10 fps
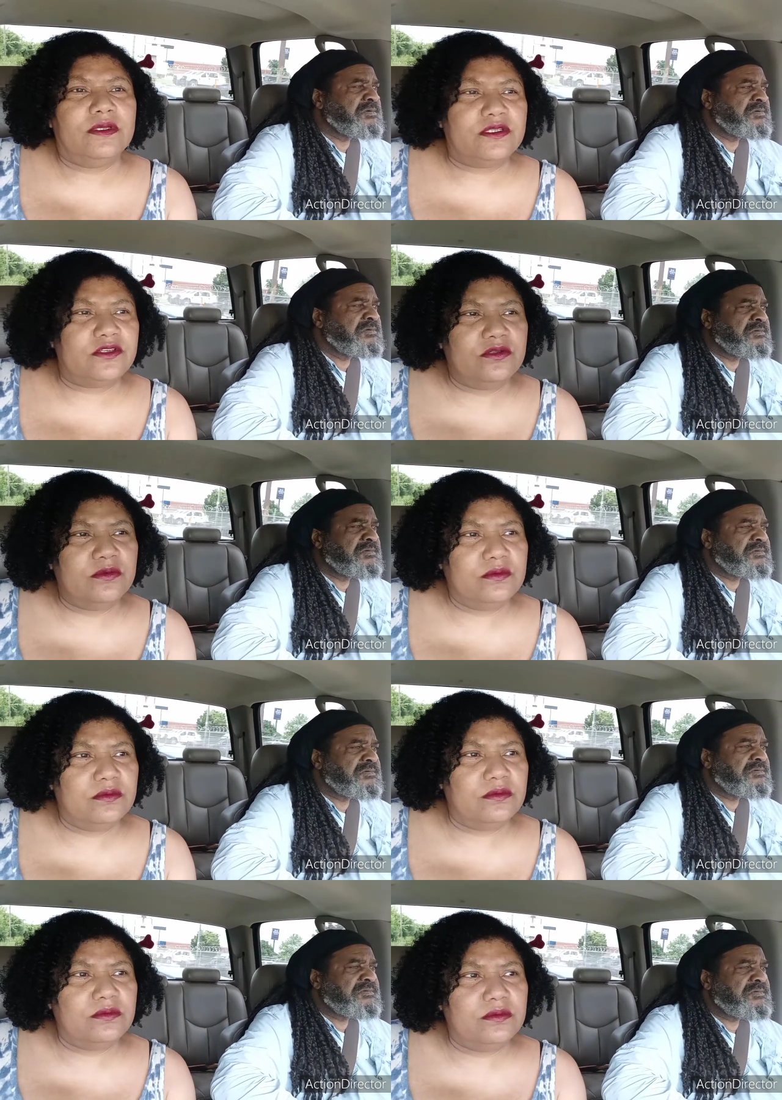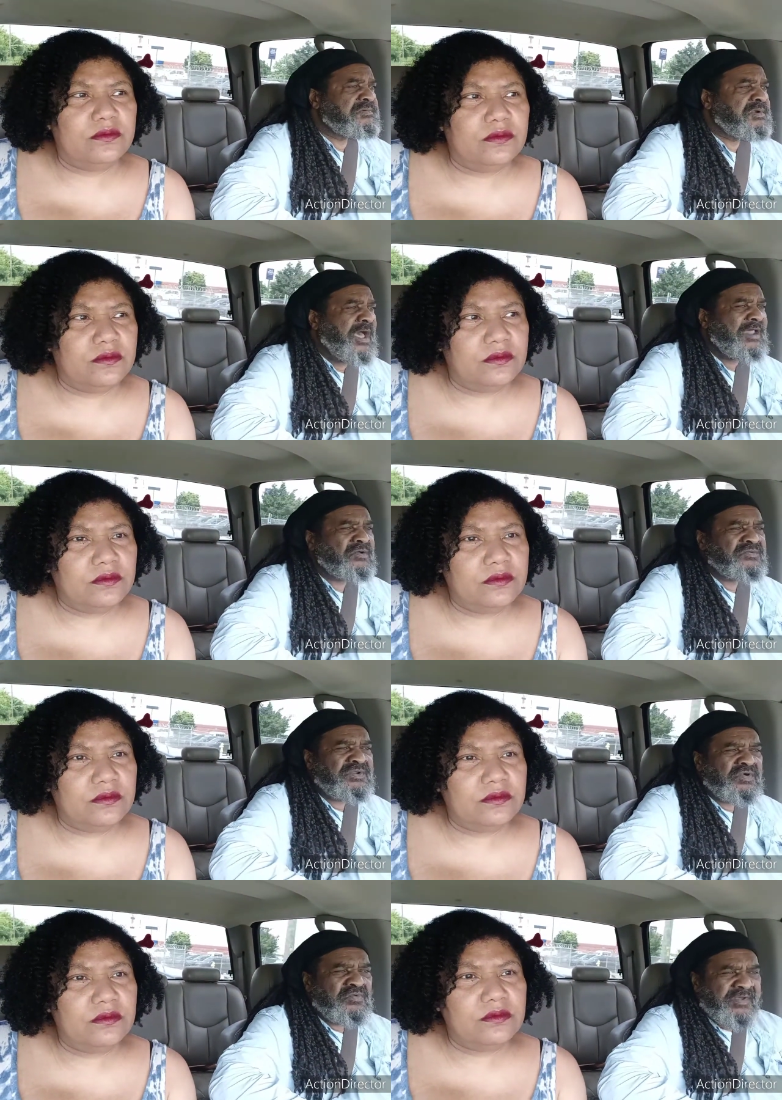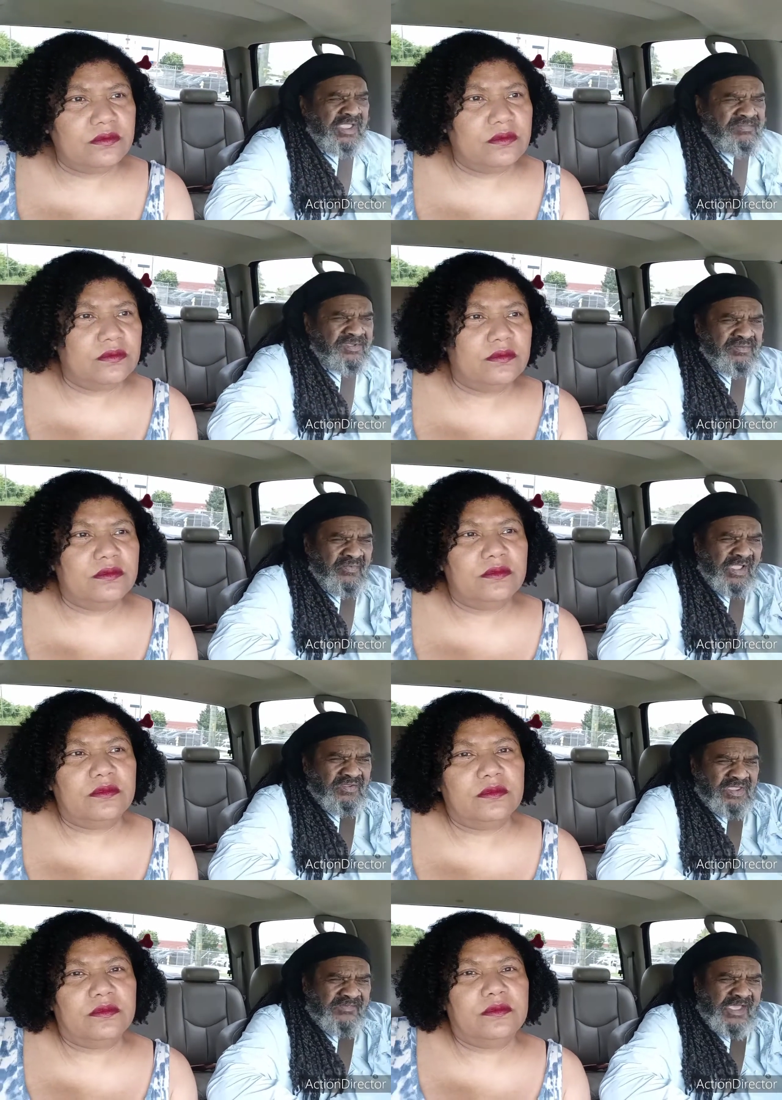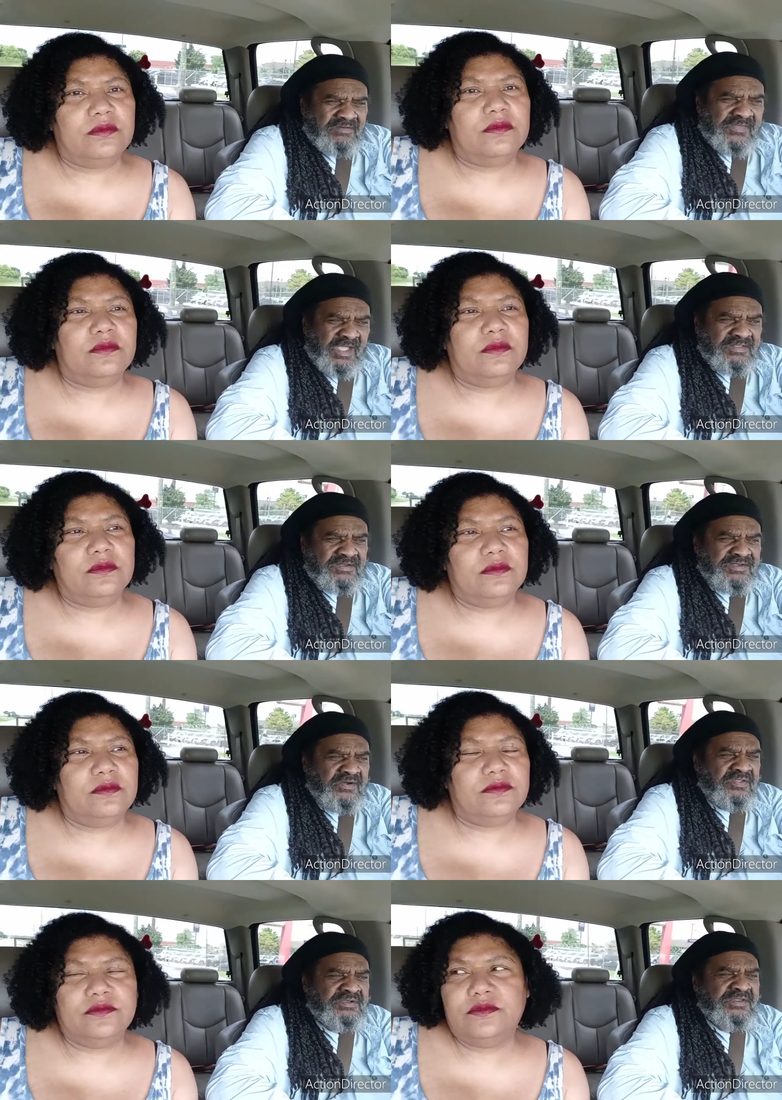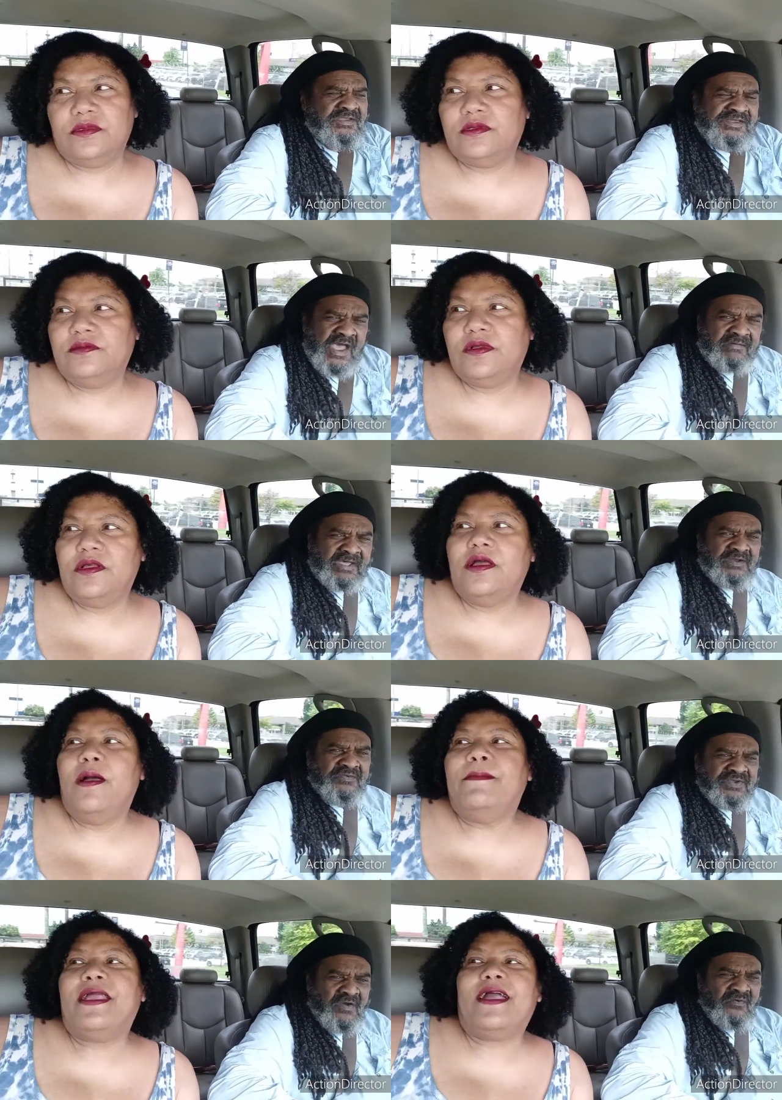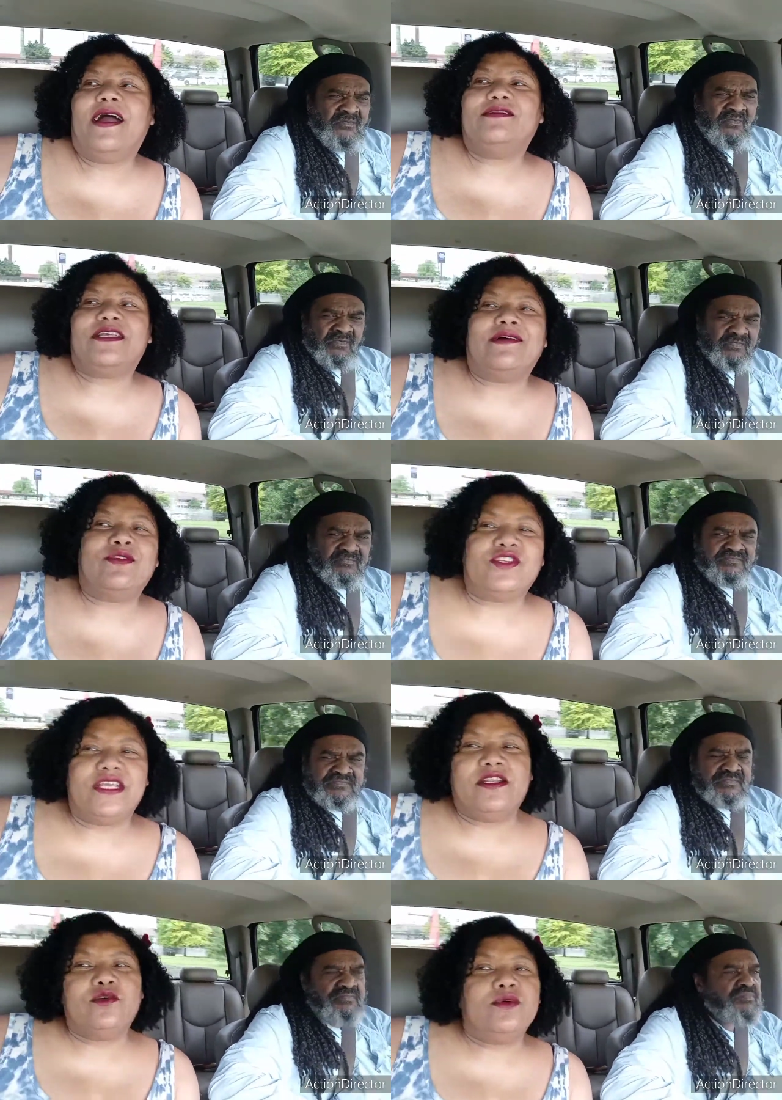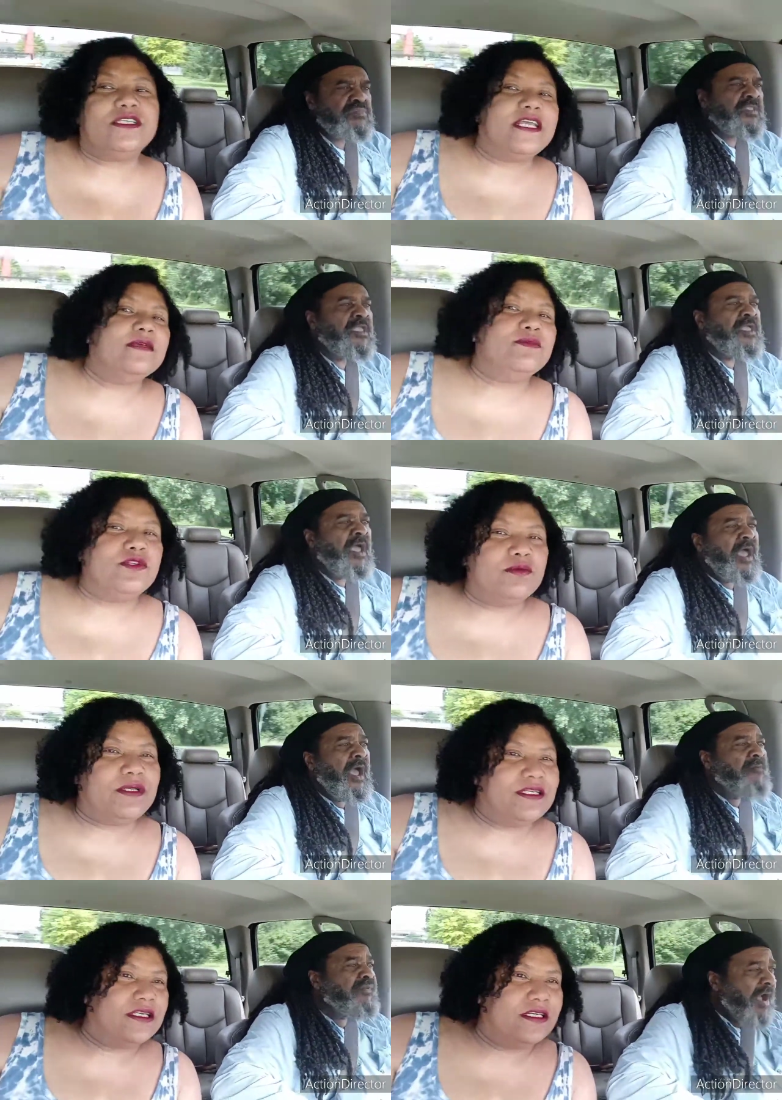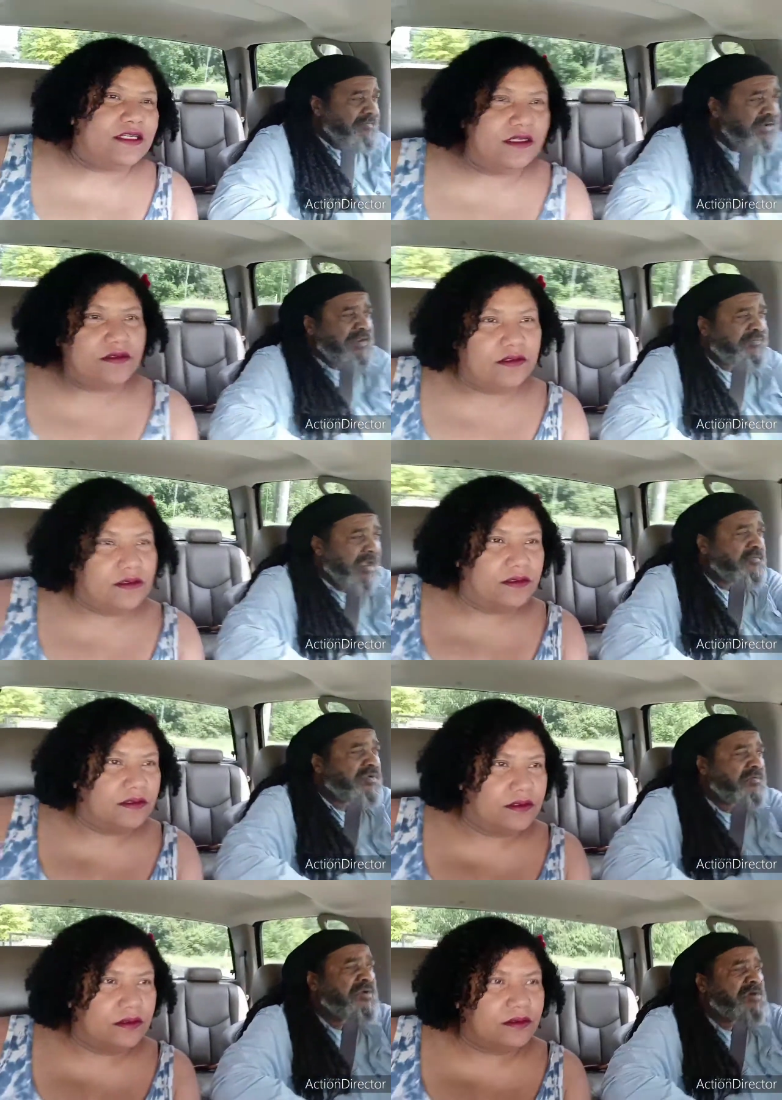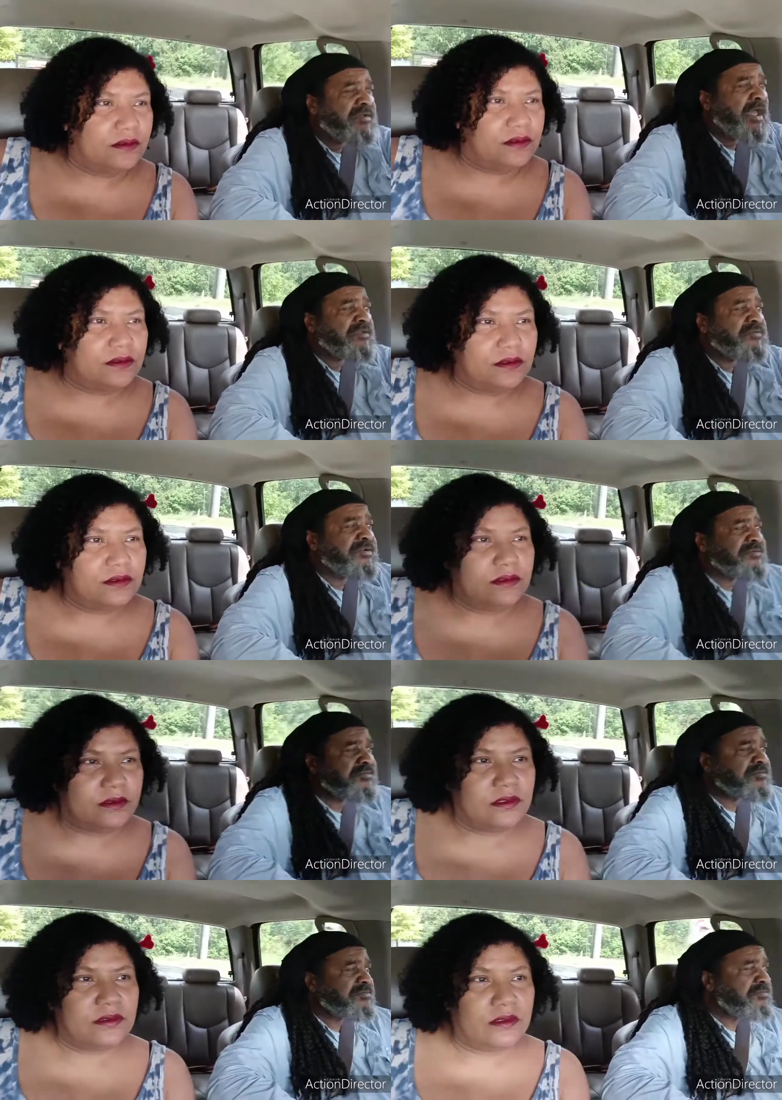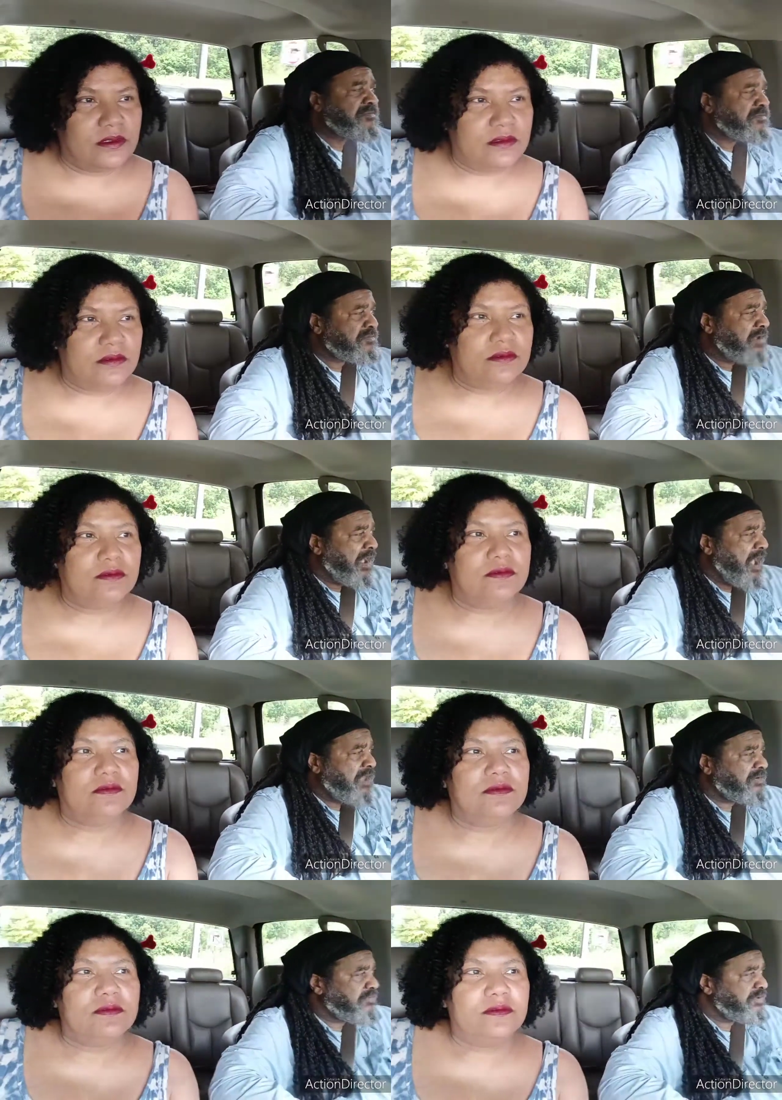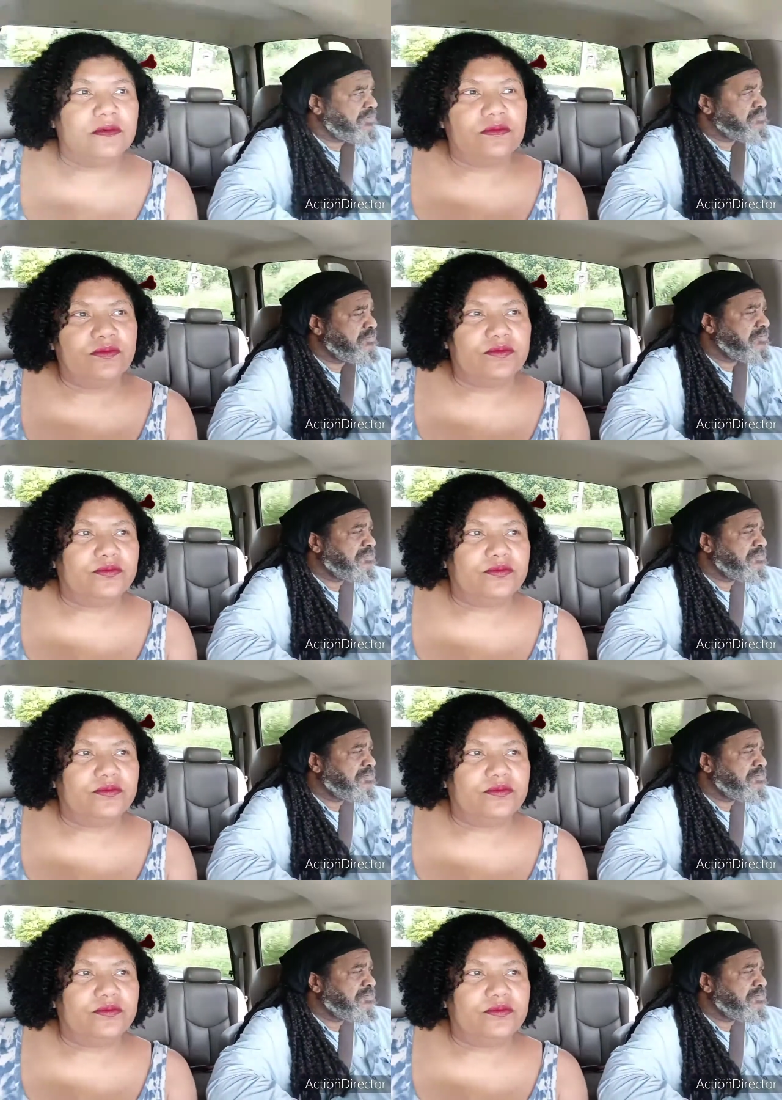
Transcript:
Speaker 1: Was it Snoop? I don't know, baby. Why you keep asking me? I just told you ten times. I don't know.
Speaker 2: Because I was saying who would take
Speaker 1: him to a place. Probably like that. that's probably who it was, but I don't know. Okay. I don't know.